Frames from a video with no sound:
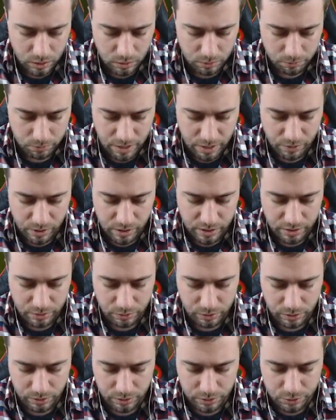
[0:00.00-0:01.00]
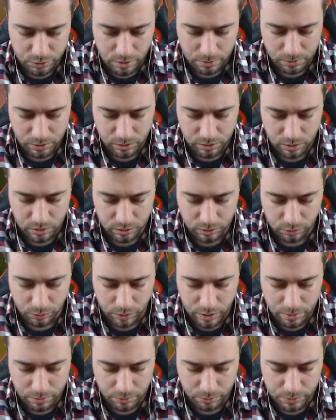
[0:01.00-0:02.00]
Might run into a little trouble along the
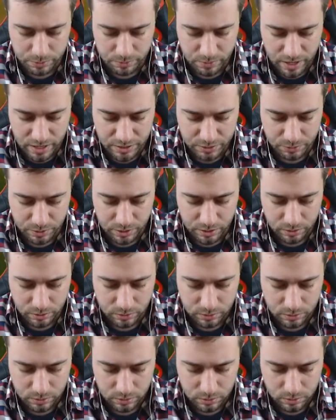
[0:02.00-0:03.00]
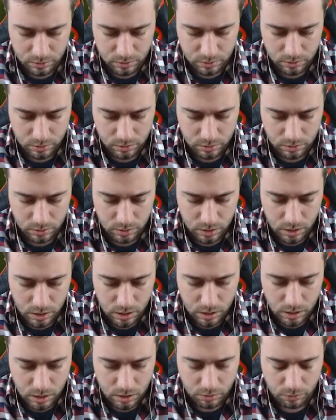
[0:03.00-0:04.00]
way, but we might as well.
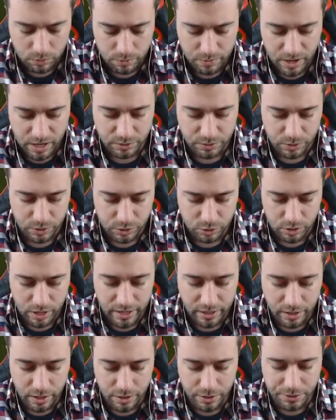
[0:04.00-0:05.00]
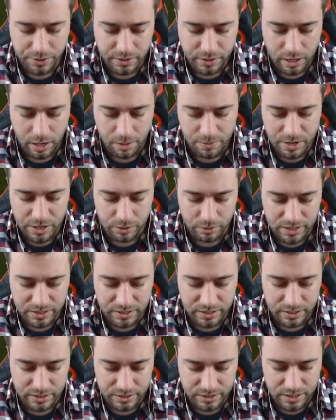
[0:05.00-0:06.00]
We might as well try it. Another thing that I'm
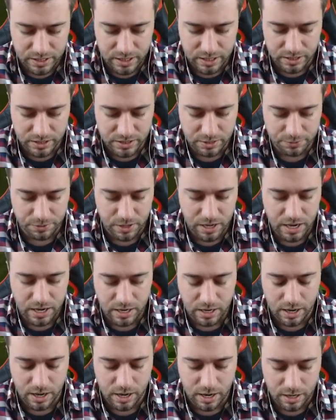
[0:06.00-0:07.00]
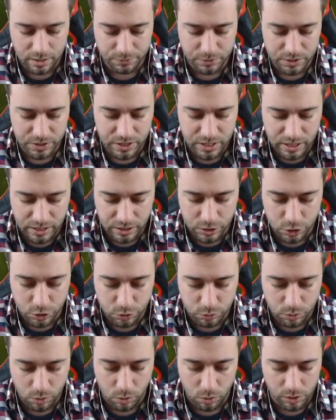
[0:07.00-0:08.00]
interested in seeing is if they, uh, if there's any
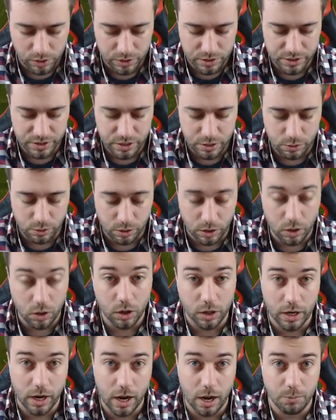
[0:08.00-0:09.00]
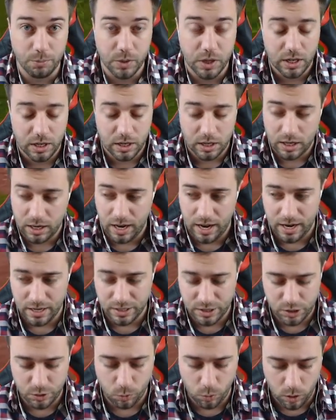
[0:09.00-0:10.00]
controllers that you can hook up uh,
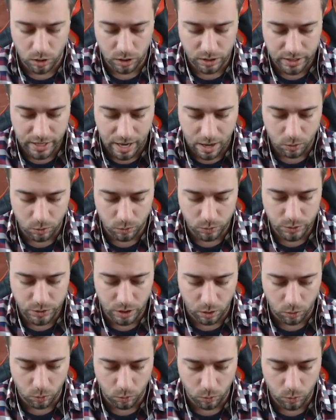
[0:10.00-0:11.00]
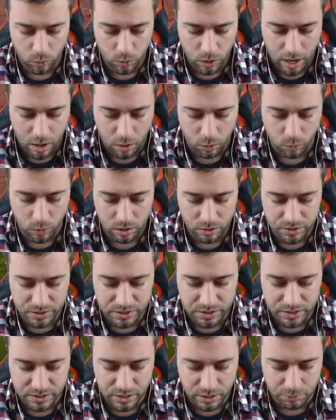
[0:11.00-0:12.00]
to work out, you know, how well
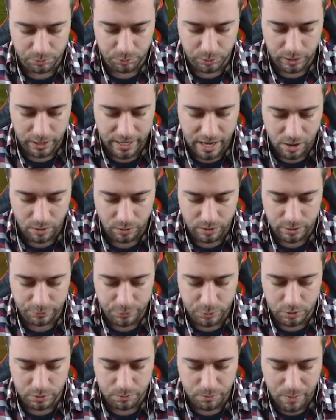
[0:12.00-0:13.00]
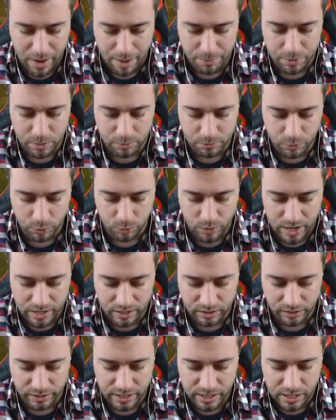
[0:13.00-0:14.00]
this is going to play out, and if you can map them
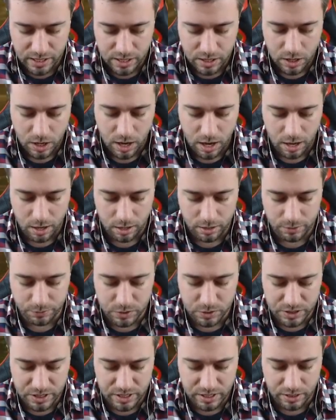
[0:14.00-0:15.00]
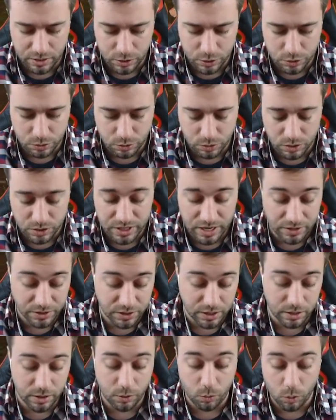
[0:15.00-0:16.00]
correctly. Uh, if there's any controllers out
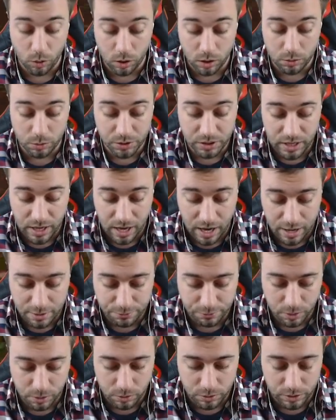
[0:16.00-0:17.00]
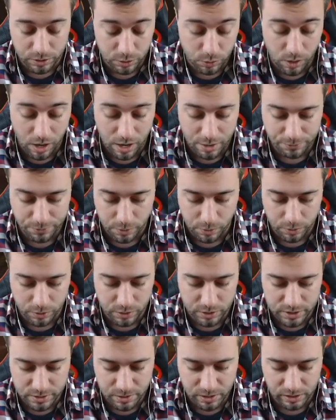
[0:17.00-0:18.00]
there that work with the iPhone, the new iPhone, or
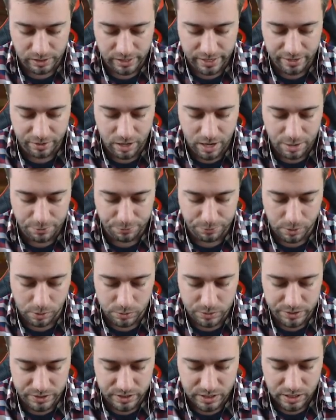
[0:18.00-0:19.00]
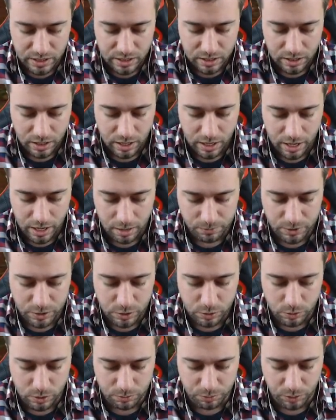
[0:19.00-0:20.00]
some of the later iPhones um, that
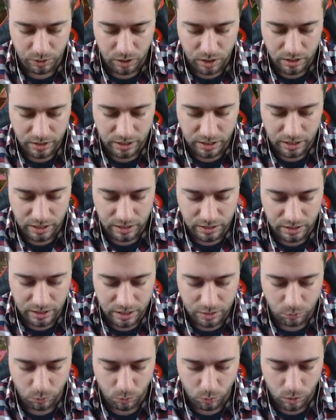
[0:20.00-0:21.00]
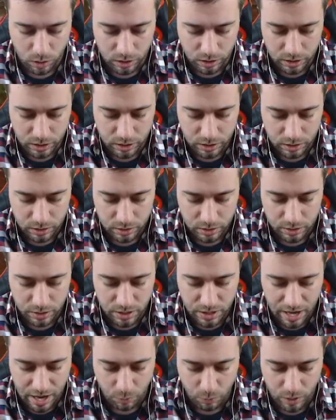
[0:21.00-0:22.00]
you can plug in and kind of work
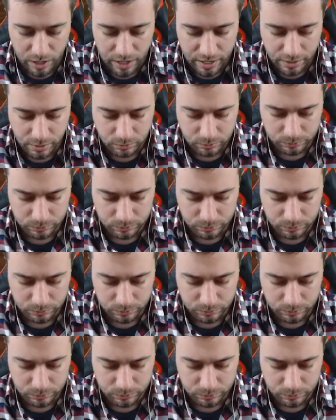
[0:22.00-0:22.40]
that way.